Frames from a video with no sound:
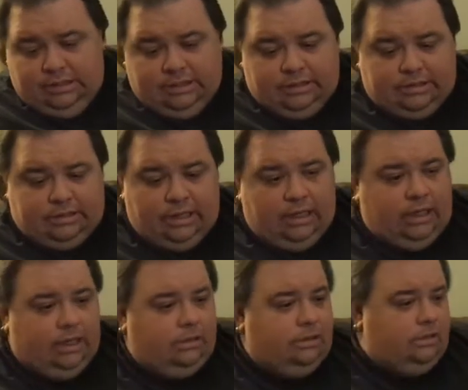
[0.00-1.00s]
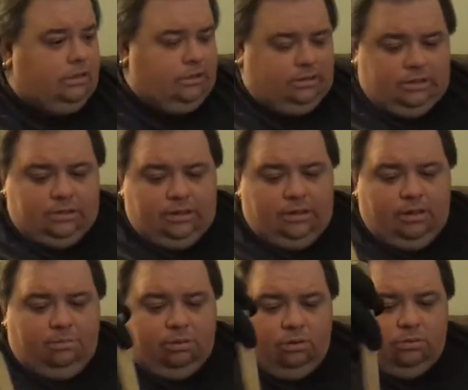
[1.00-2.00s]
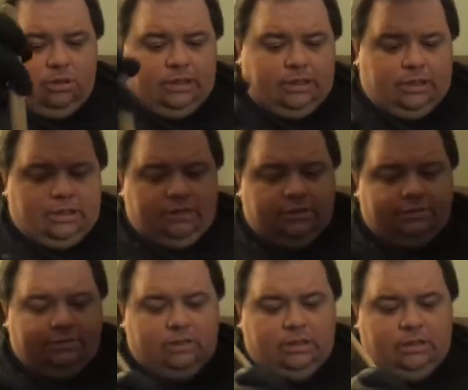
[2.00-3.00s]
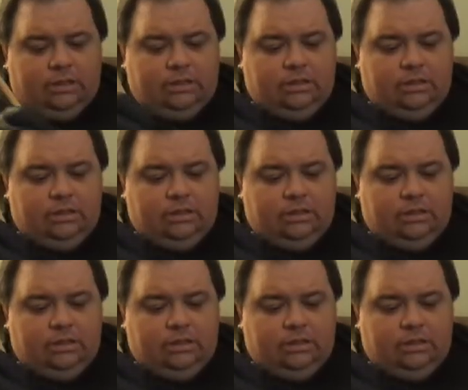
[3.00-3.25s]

that's just a bowl like that is fine.